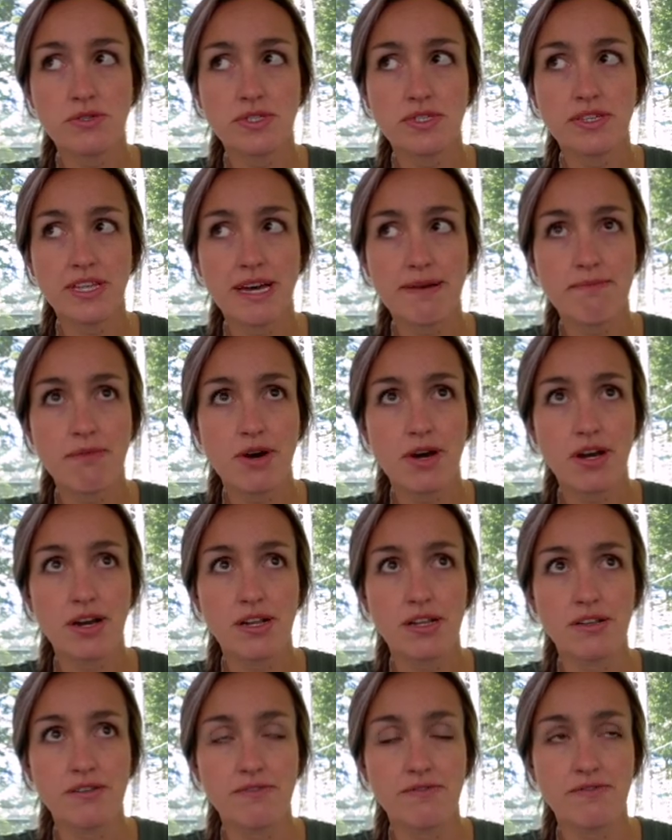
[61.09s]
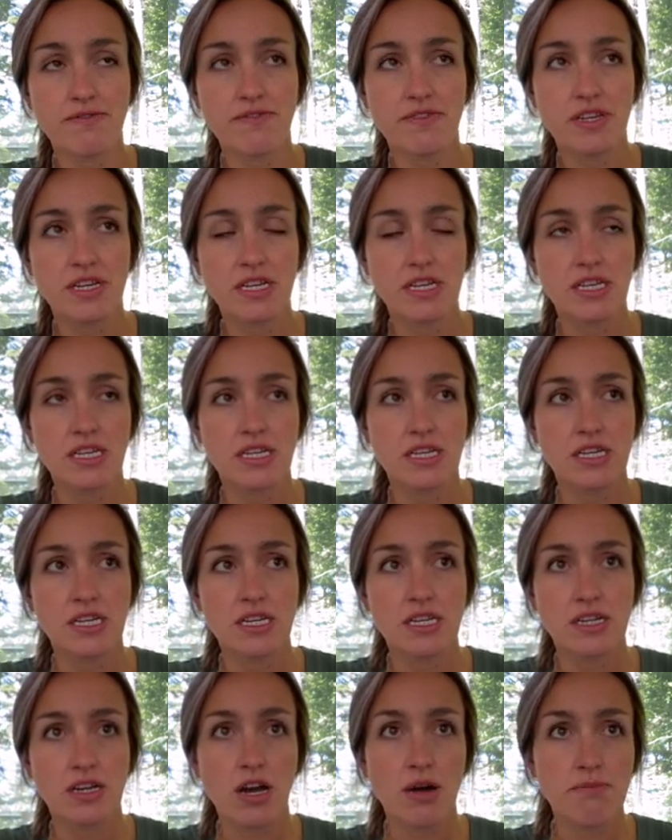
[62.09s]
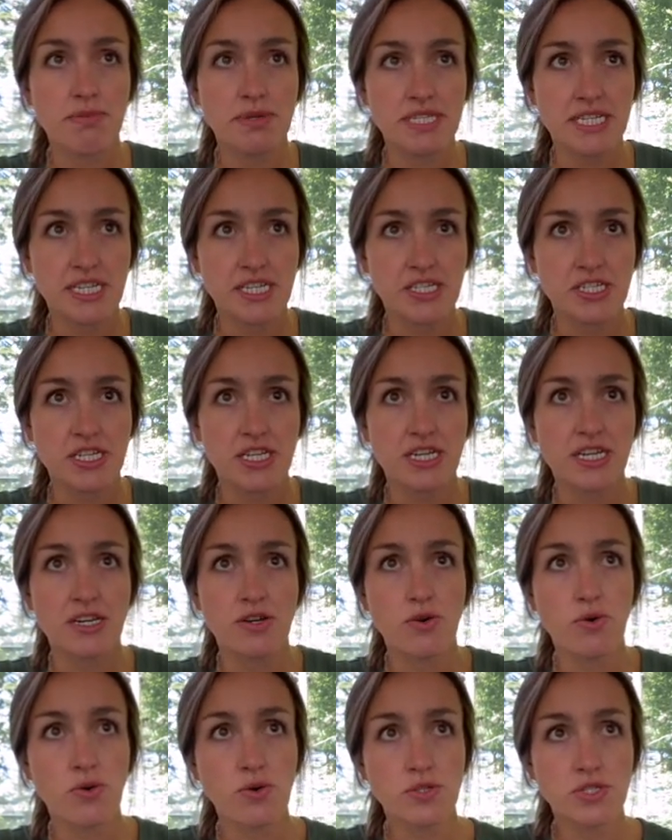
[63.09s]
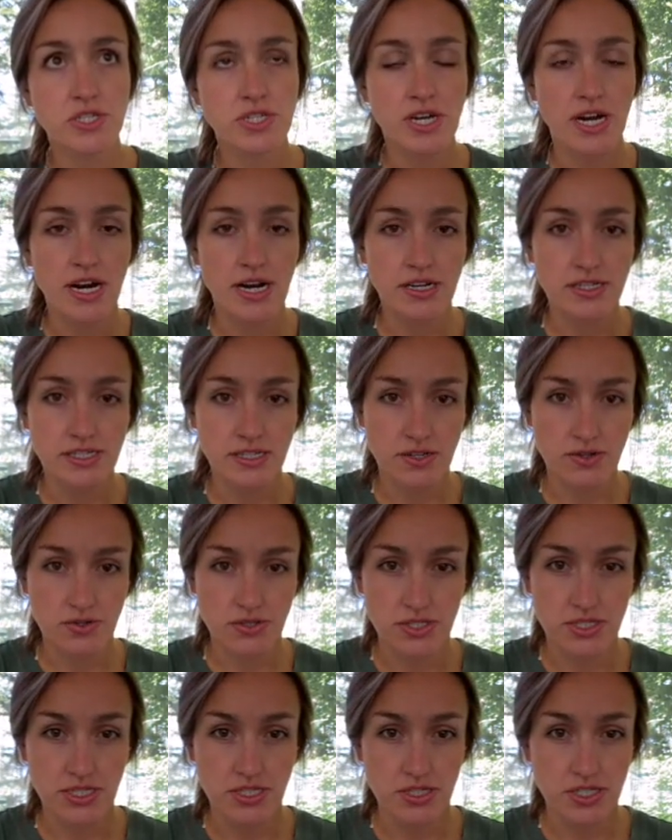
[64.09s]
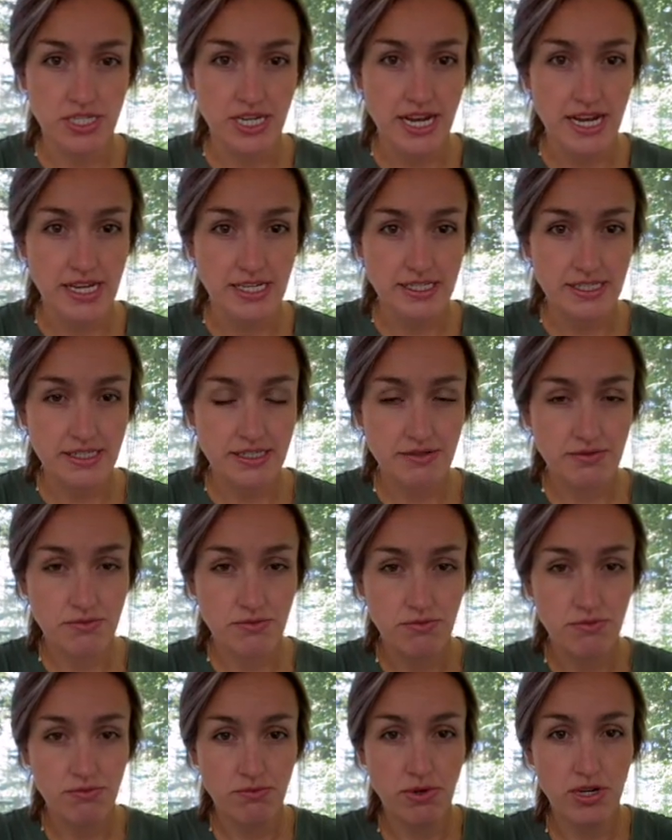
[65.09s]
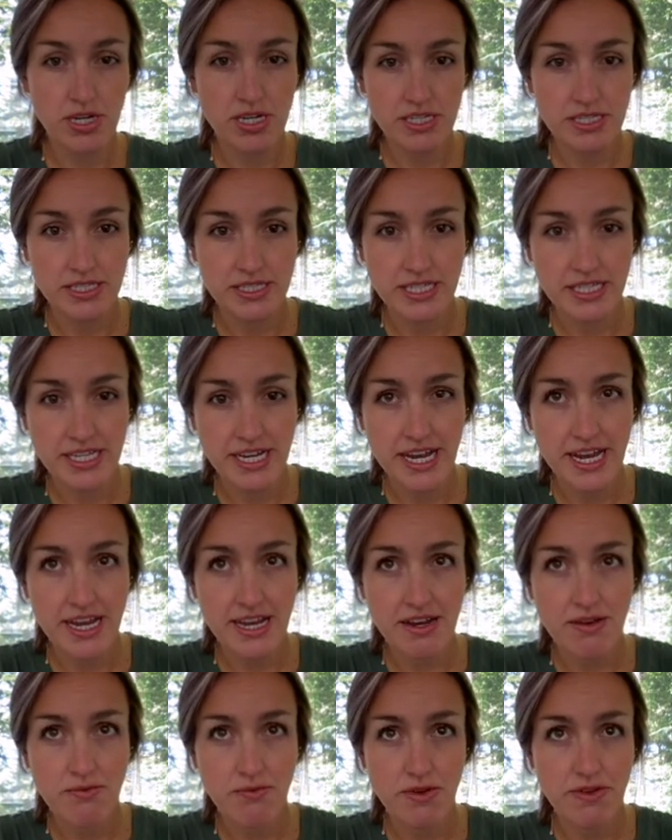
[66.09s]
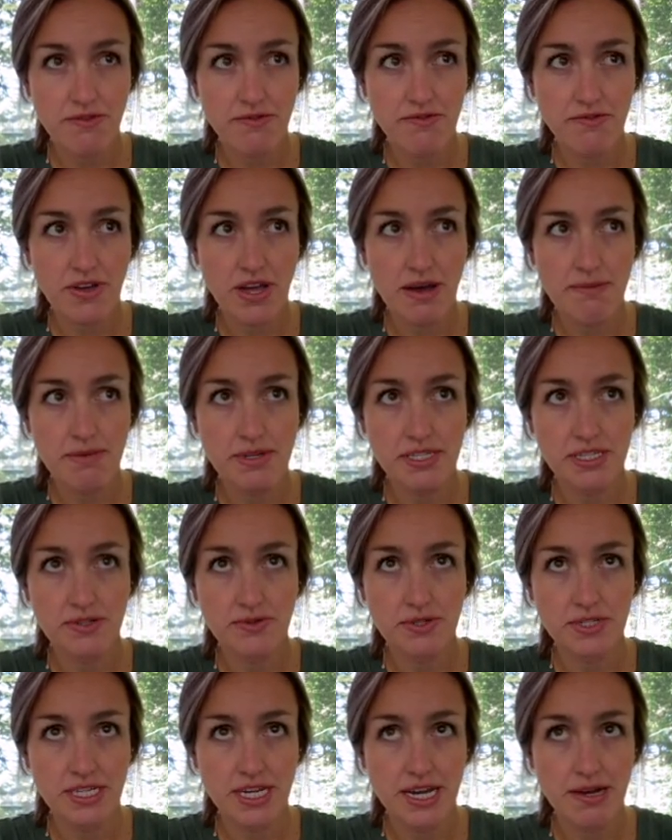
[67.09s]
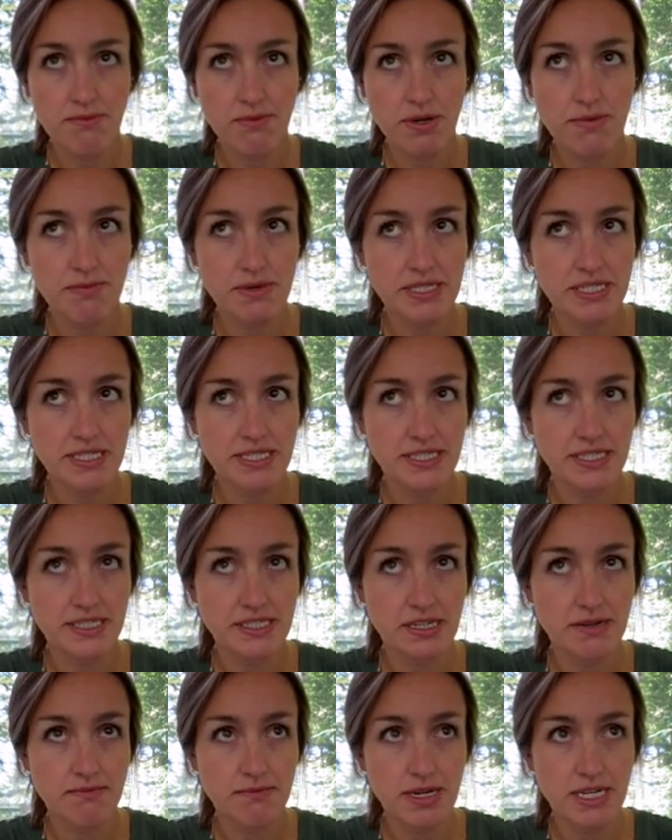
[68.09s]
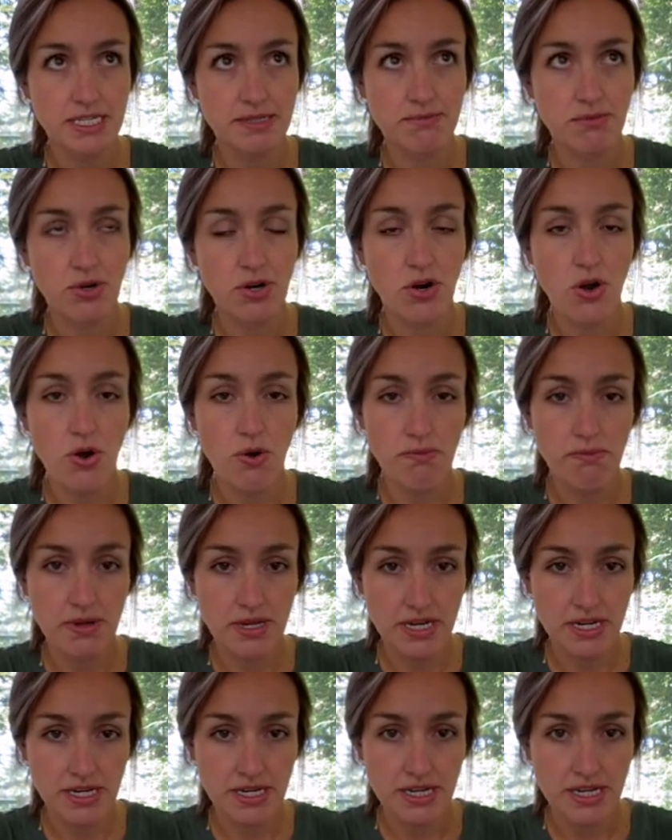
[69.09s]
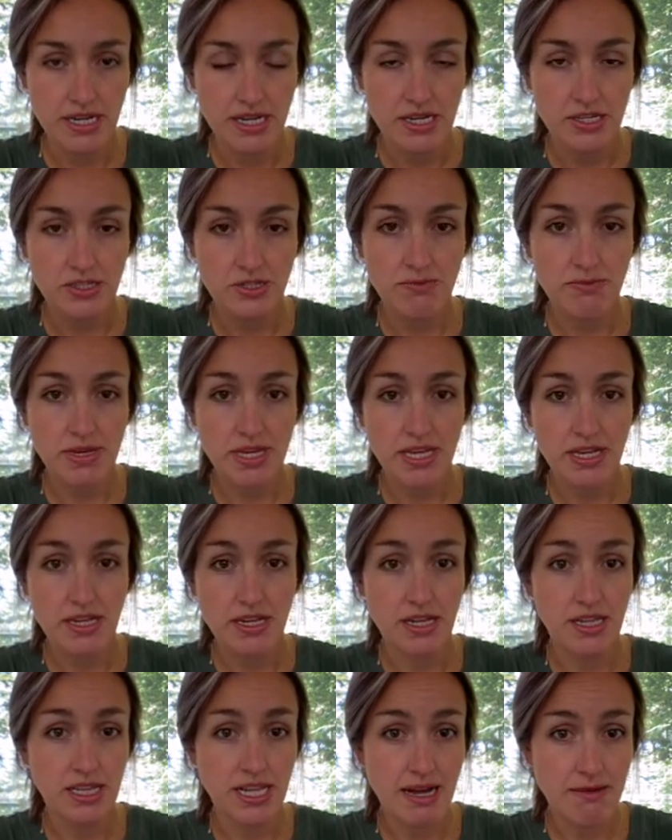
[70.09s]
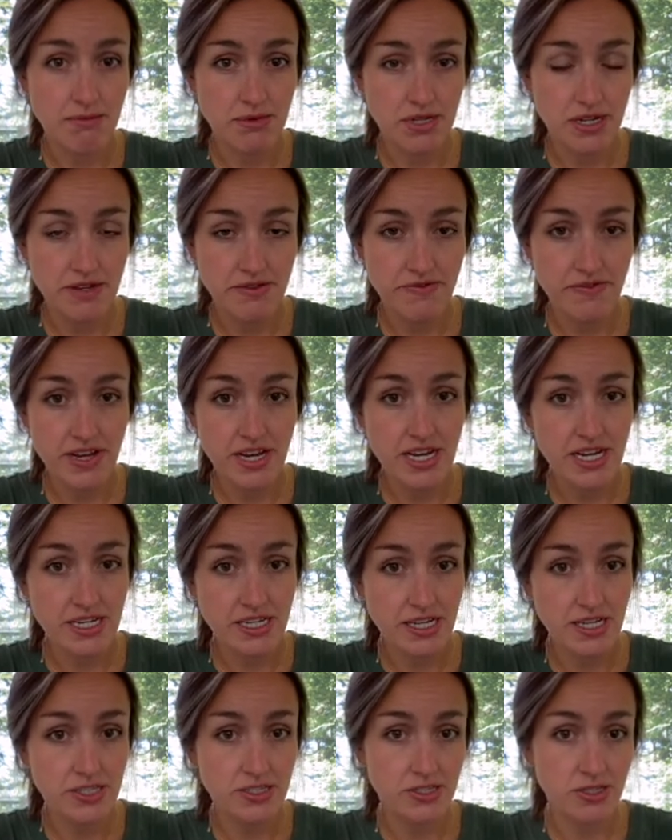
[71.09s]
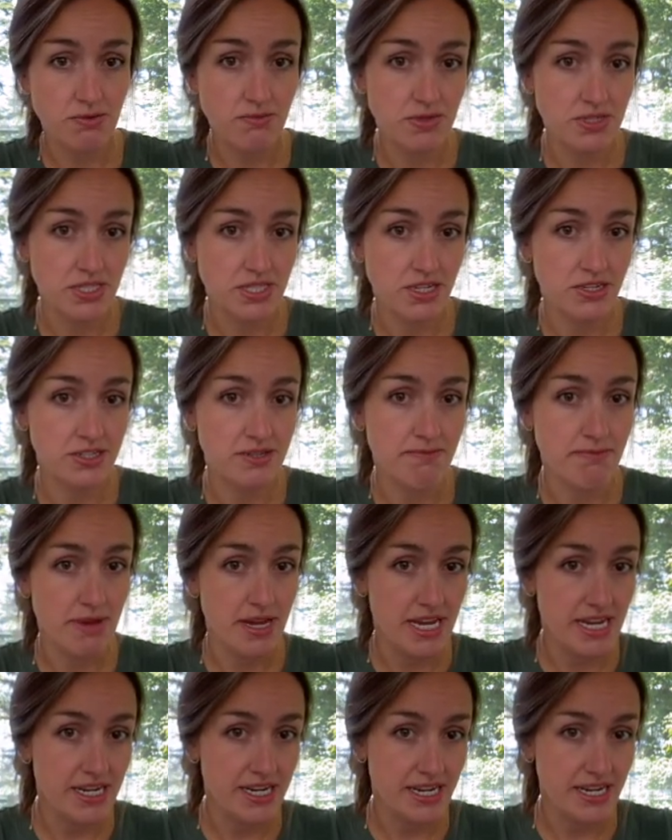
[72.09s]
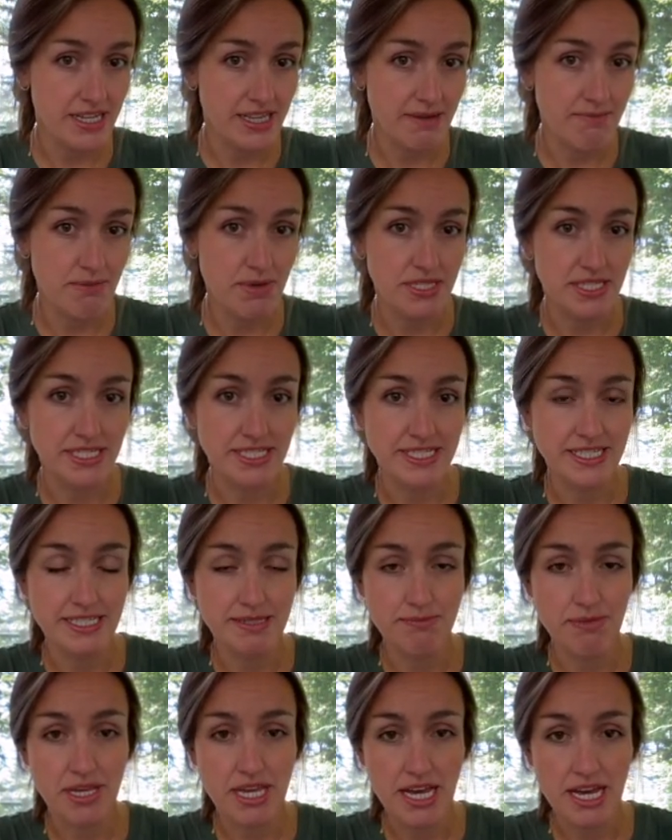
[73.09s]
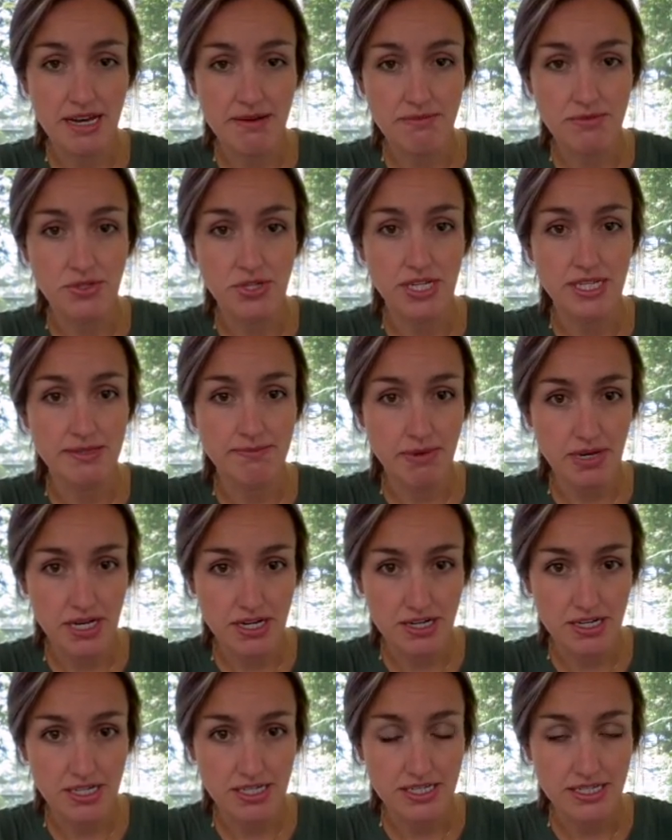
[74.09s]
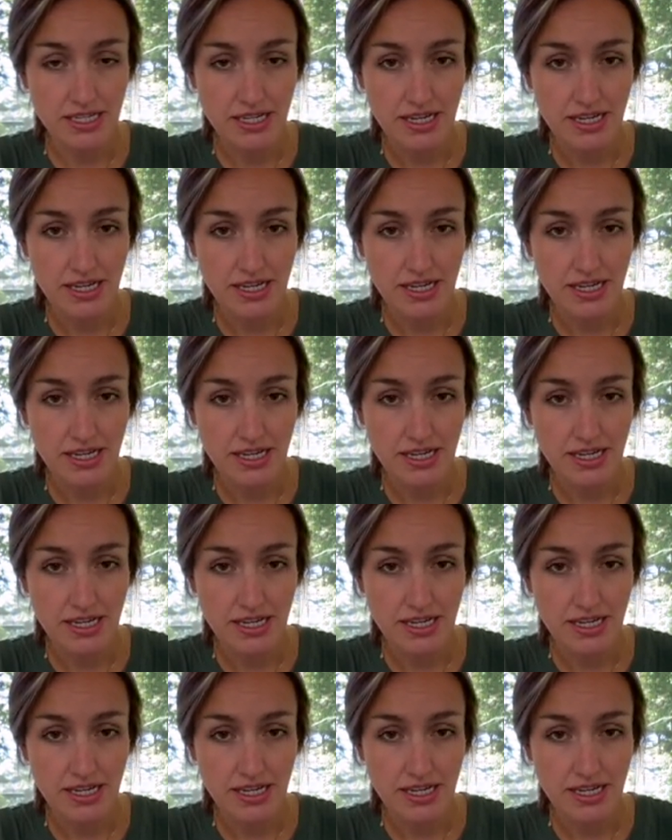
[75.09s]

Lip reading: to that model of competition and hold your cards close to your chest. Whereas today we've come into a time where businesses are much more open to being collaborative, and consumers are demanding that businesses become transparent.